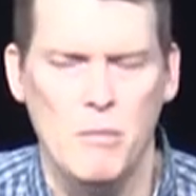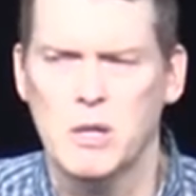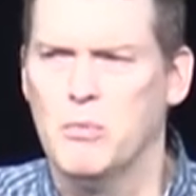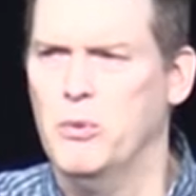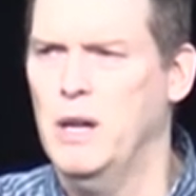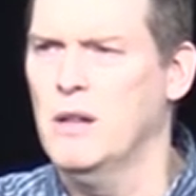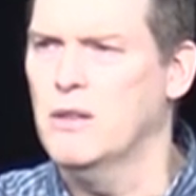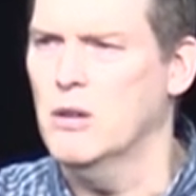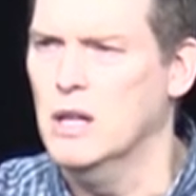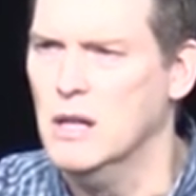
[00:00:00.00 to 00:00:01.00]
I'm going to bring
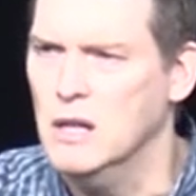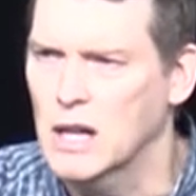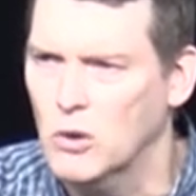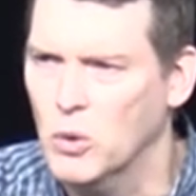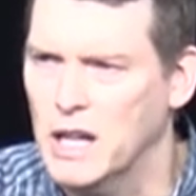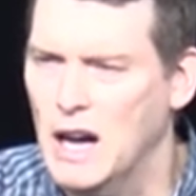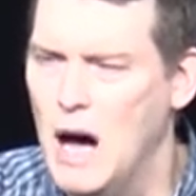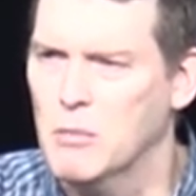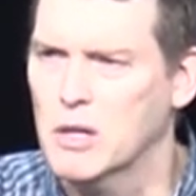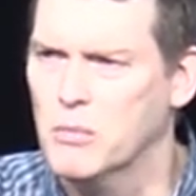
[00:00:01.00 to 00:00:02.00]
their iniquity.
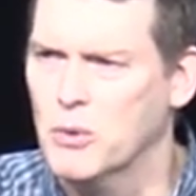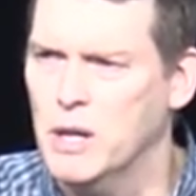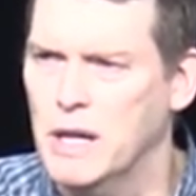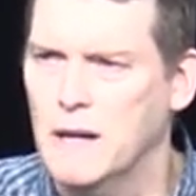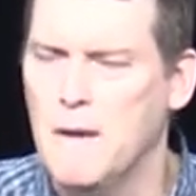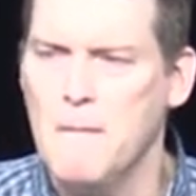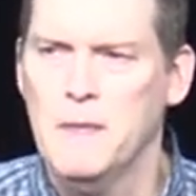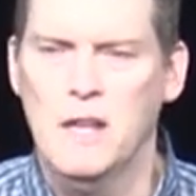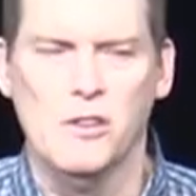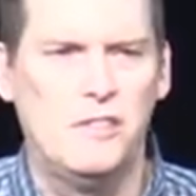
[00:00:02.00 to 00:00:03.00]
I'm going to bring
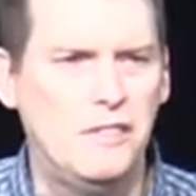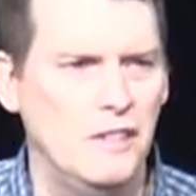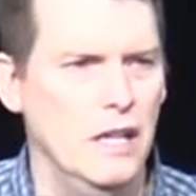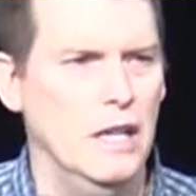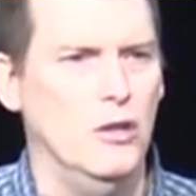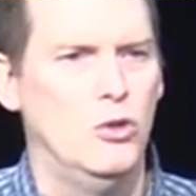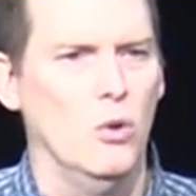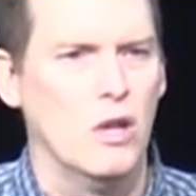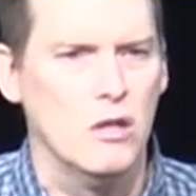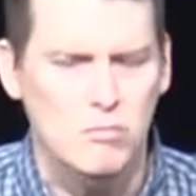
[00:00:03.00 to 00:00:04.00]
their sin
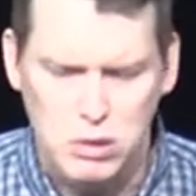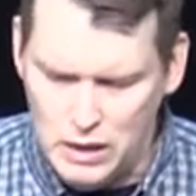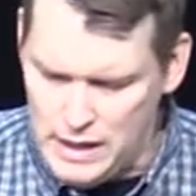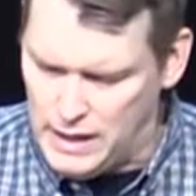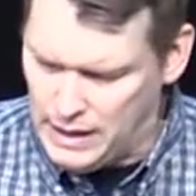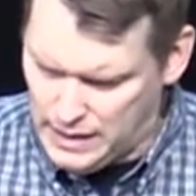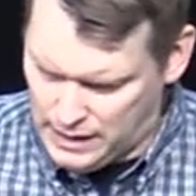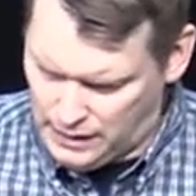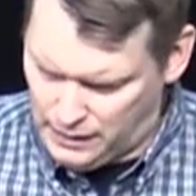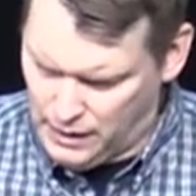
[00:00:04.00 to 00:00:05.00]
to a complete end